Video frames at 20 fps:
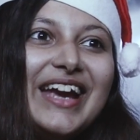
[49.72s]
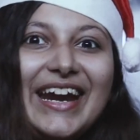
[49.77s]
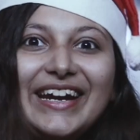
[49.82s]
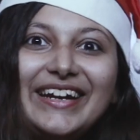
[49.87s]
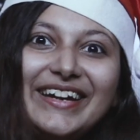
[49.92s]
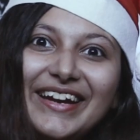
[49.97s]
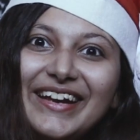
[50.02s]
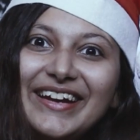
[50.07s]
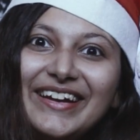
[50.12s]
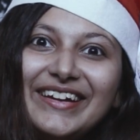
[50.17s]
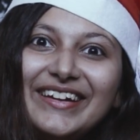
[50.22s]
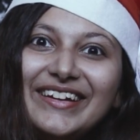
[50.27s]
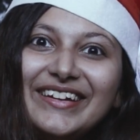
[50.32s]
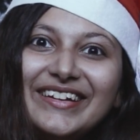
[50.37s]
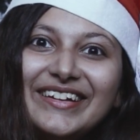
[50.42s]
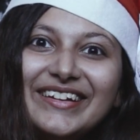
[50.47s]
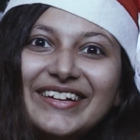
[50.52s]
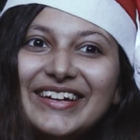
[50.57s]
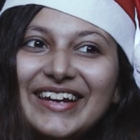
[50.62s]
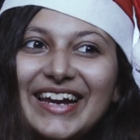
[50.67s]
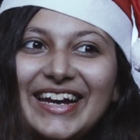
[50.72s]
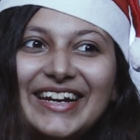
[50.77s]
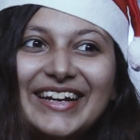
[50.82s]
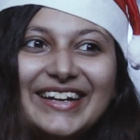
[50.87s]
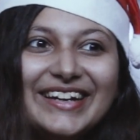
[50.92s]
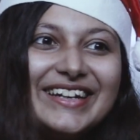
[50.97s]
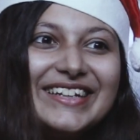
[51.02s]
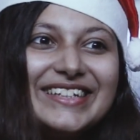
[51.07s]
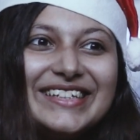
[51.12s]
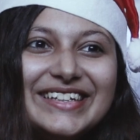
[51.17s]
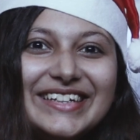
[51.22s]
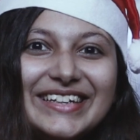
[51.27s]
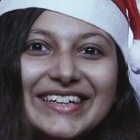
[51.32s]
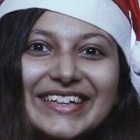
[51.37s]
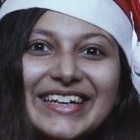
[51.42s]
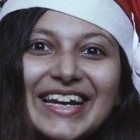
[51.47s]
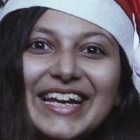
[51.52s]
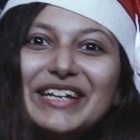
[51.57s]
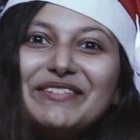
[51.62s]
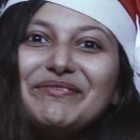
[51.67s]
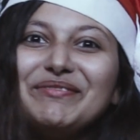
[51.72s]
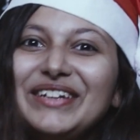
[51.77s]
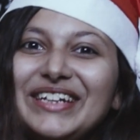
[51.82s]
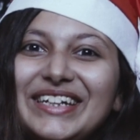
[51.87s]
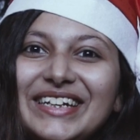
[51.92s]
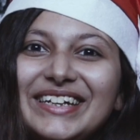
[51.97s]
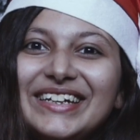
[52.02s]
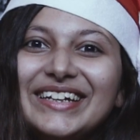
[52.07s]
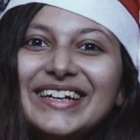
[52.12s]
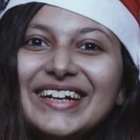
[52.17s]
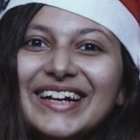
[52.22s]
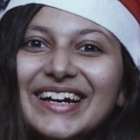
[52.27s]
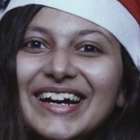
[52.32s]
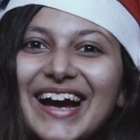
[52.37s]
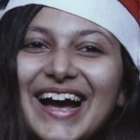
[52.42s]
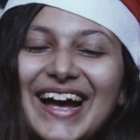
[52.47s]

editing like crazy, like me.